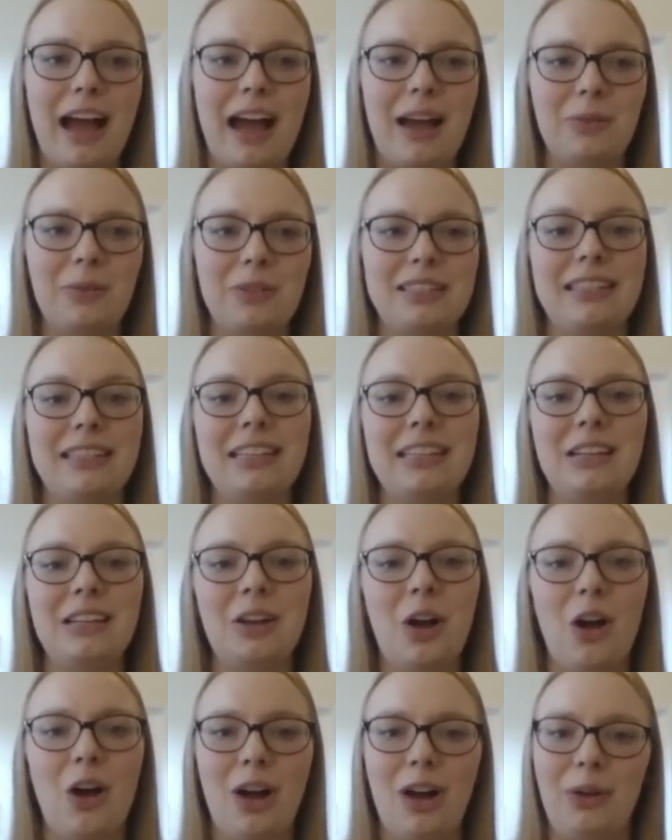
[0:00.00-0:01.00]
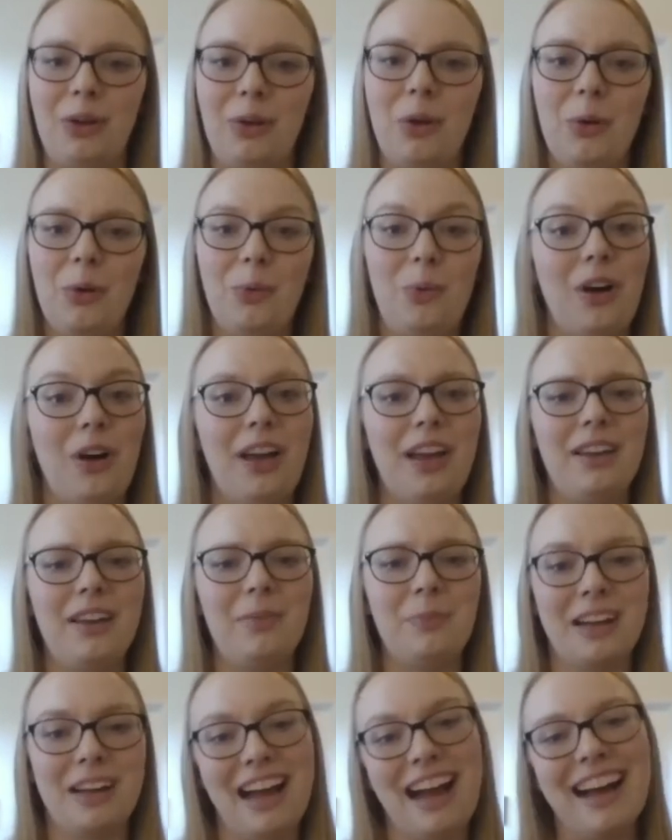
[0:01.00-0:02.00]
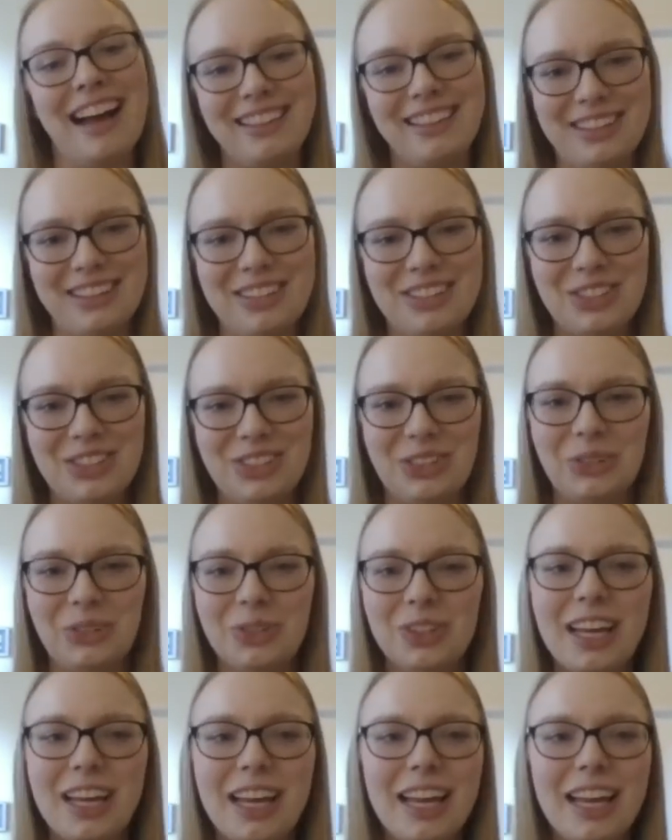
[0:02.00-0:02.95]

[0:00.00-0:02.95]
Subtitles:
I was leaning on what Michila can do